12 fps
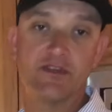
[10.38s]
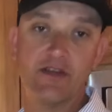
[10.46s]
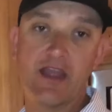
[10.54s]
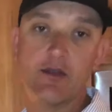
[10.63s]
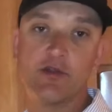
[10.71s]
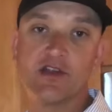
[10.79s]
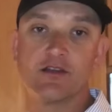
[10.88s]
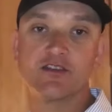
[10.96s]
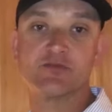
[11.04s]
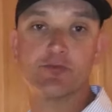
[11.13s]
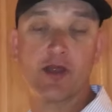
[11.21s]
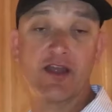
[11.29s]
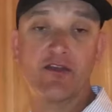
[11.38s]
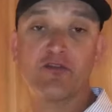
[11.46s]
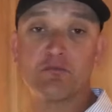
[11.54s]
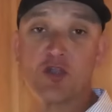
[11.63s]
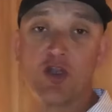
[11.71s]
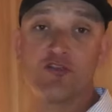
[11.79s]
Today we are spraying
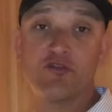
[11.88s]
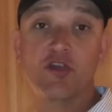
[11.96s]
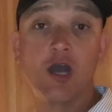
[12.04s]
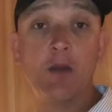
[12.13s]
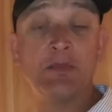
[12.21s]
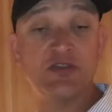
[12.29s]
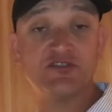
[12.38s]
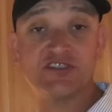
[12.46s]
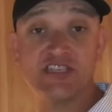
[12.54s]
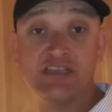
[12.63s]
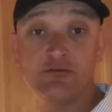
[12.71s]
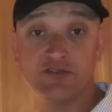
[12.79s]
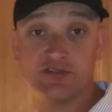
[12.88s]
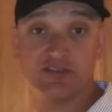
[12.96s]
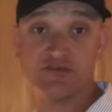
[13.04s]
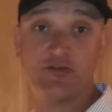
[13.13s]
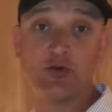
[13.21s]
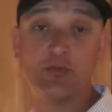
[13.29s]
some yards of compost tea with
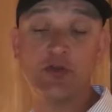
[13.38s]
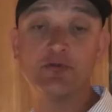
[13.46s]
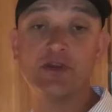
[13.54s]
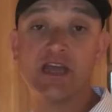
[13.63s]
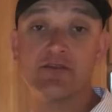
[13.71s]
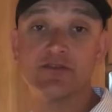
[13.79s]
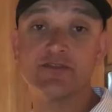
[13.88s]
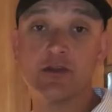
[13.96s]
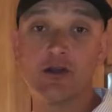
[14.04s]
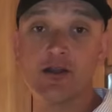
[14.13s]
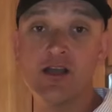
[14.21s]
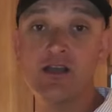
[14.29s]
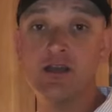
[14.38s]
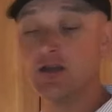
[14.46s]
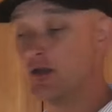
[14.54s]
this full moon we have in Florida.